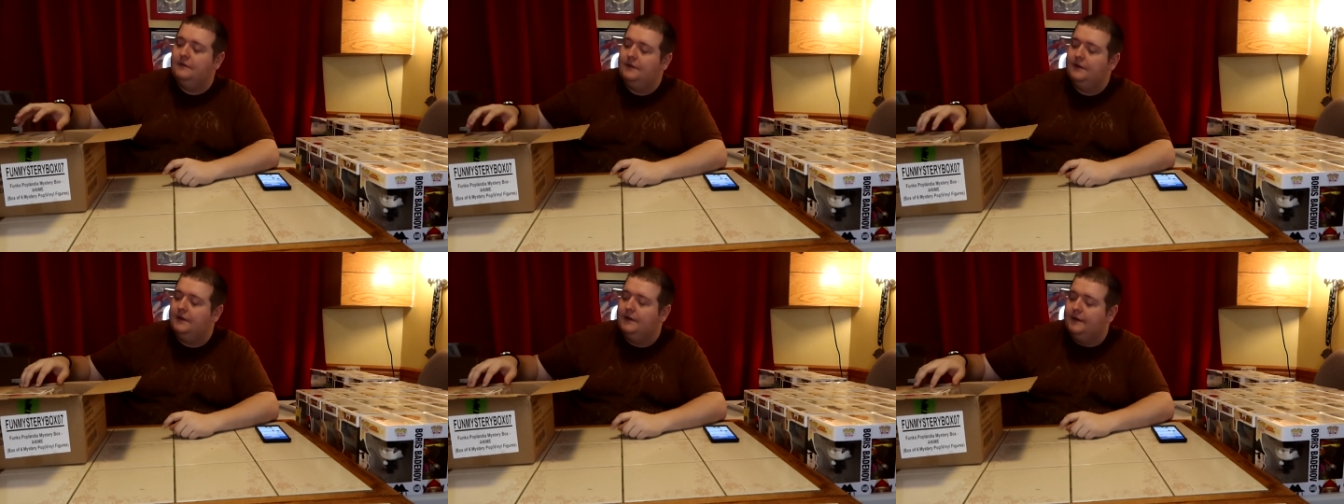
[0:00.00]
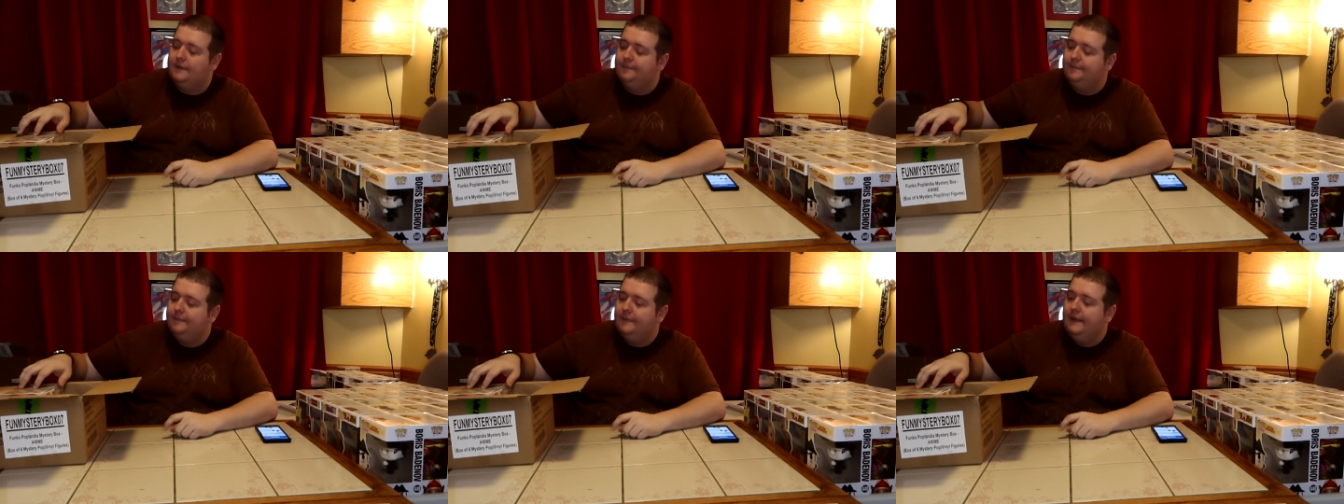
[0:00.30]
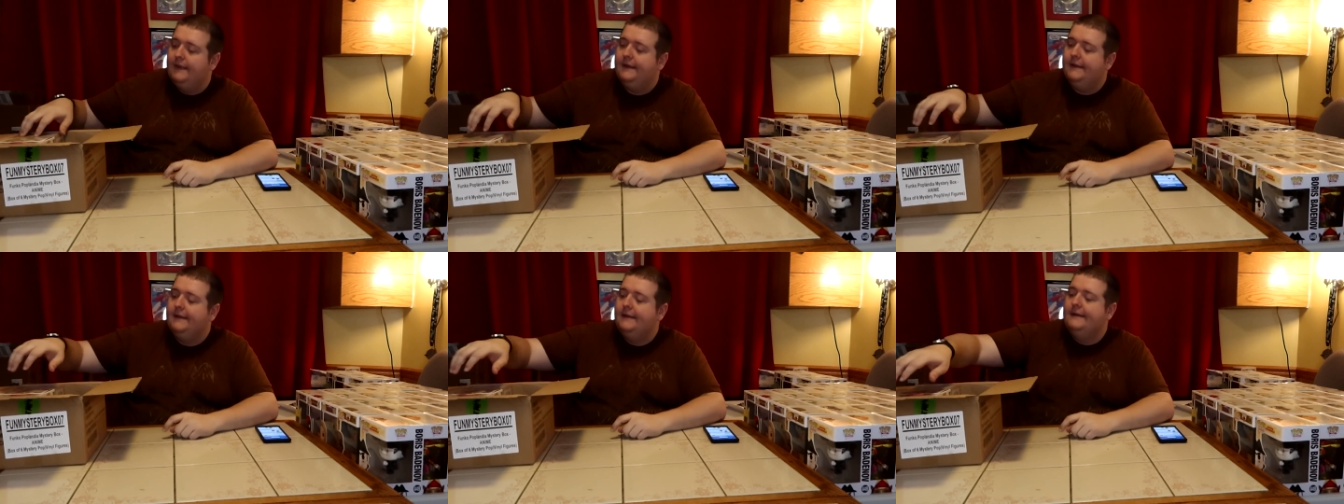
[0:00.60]
you know.
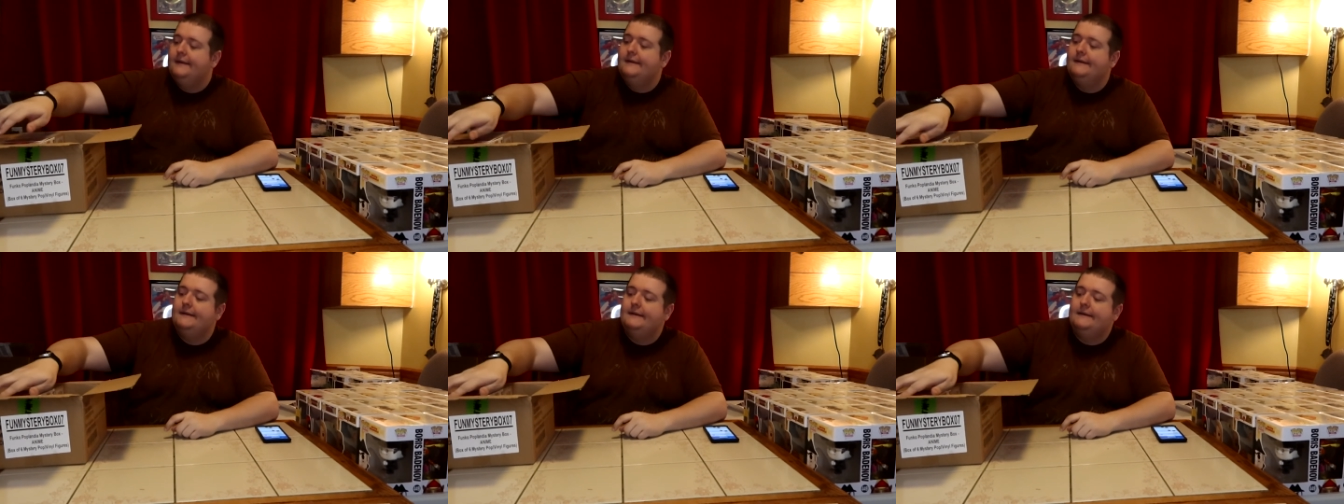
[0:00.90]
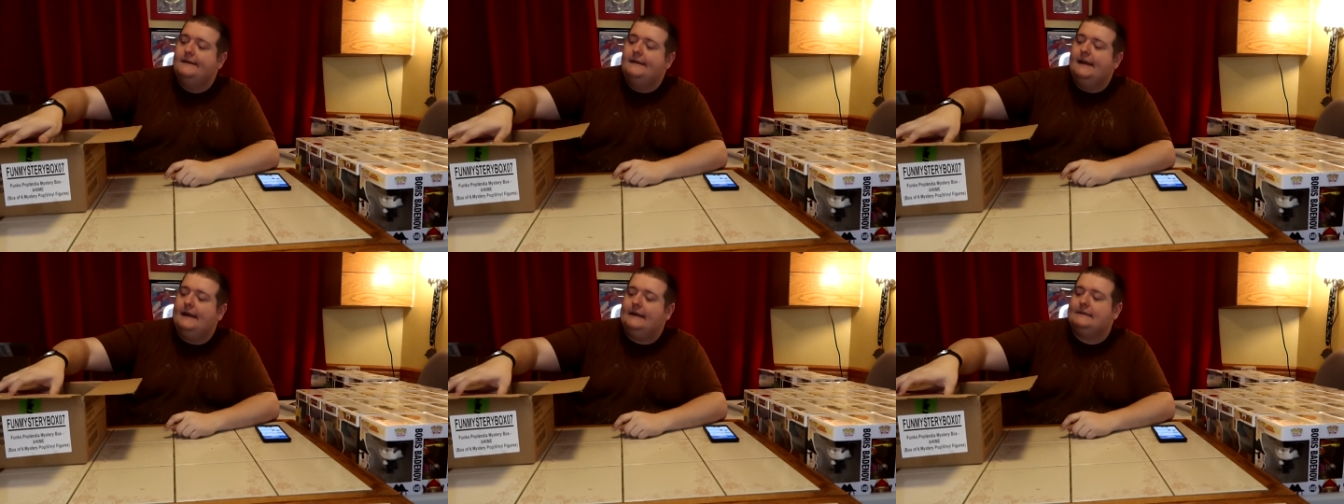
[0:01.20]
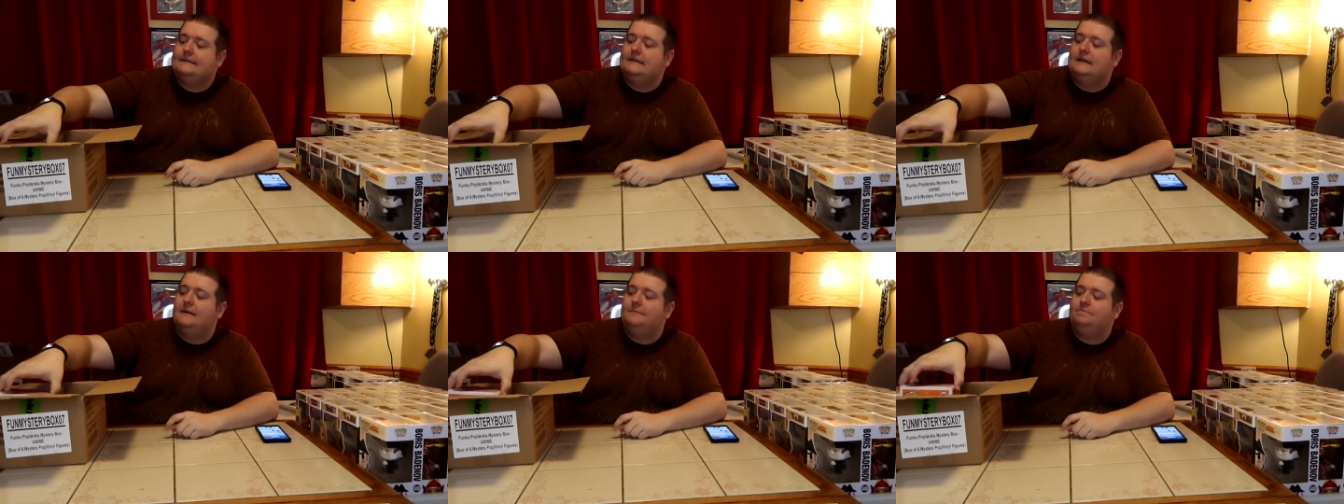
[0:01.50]

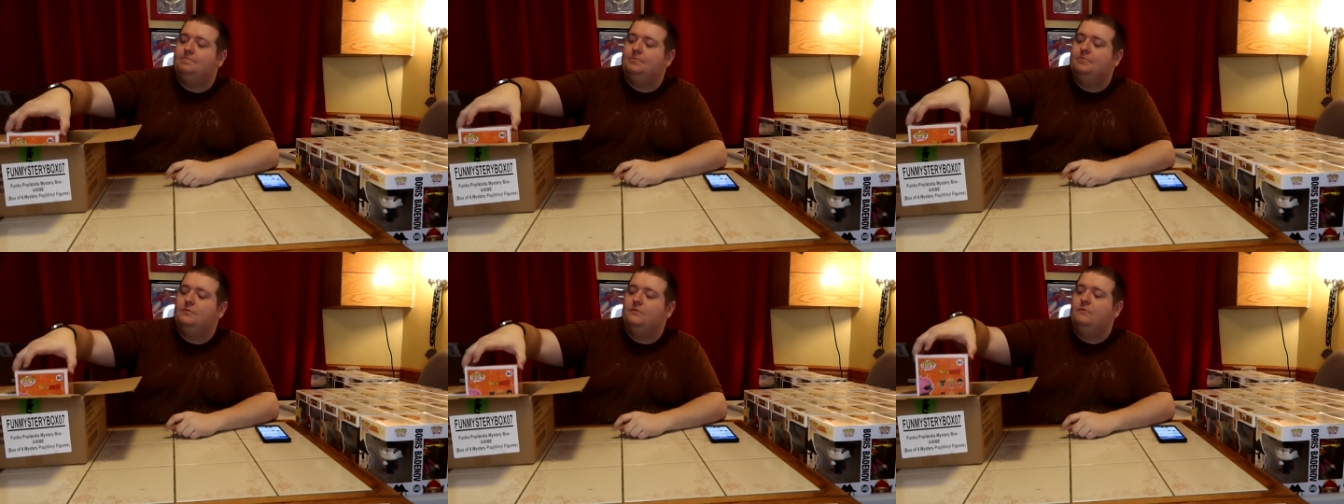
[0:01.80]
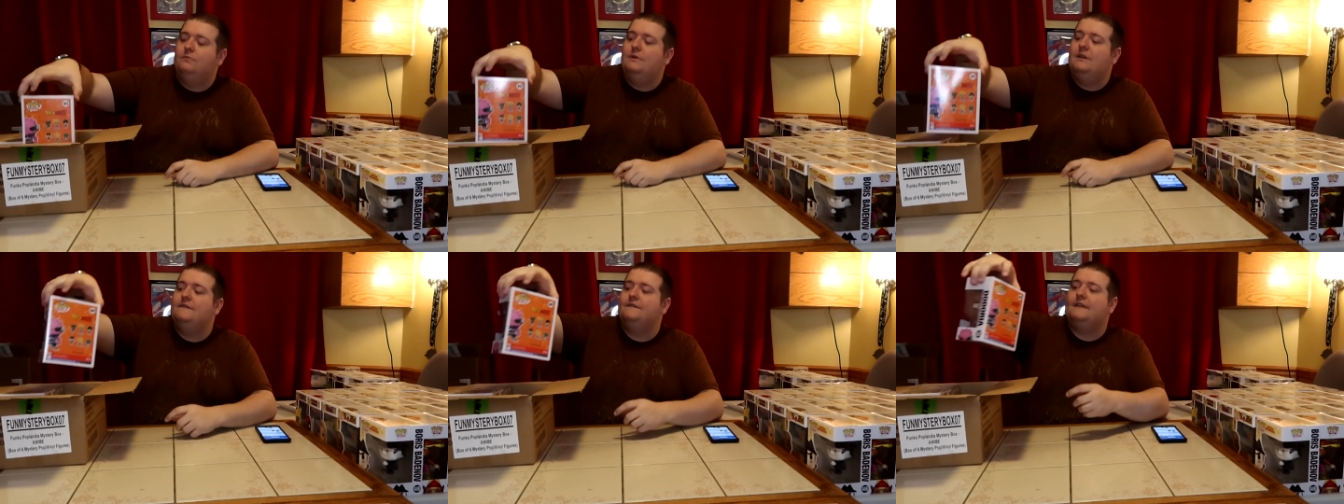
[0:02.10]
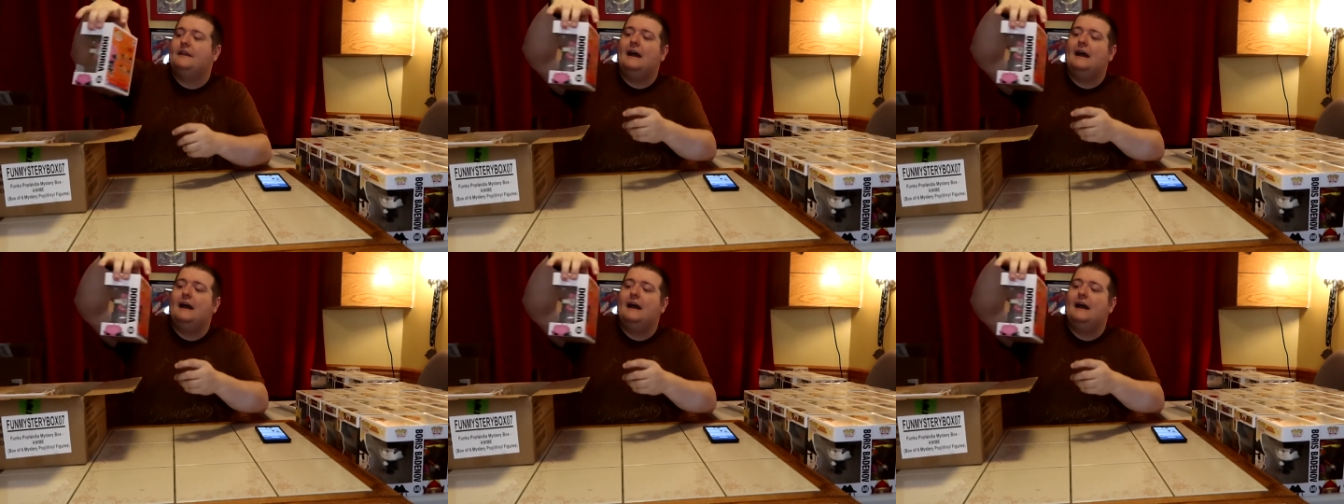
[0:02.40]
Next up, we've